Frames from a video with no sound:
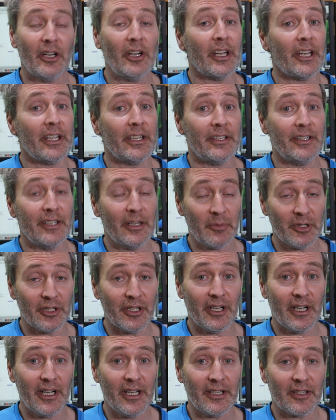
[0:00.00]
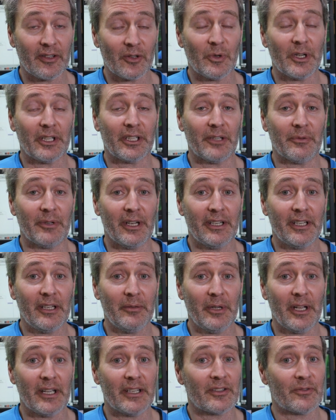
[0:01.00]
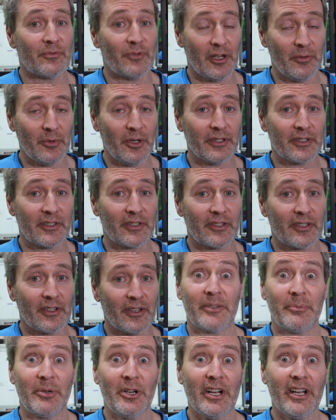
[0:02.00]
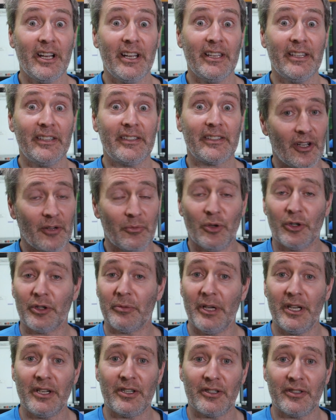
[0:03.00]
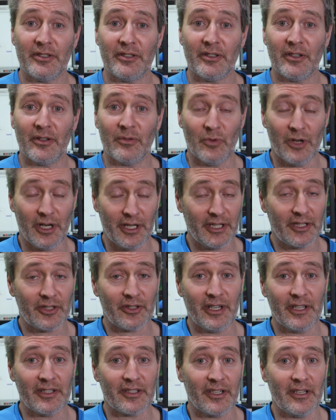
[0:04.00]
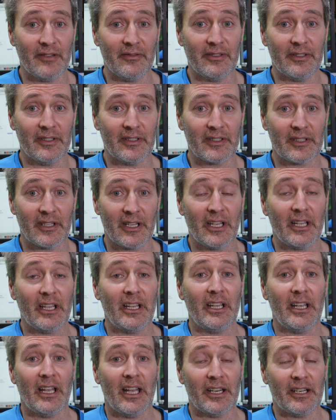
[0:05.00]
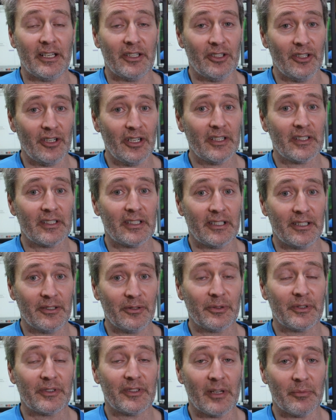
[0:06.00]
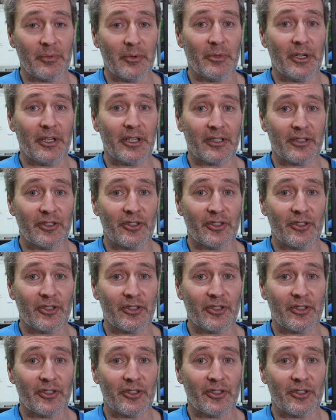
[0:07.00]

Hi, number nine of the weekly roundup has robots, surprise, home automation, wireless transceivers, and a nice little stepper motor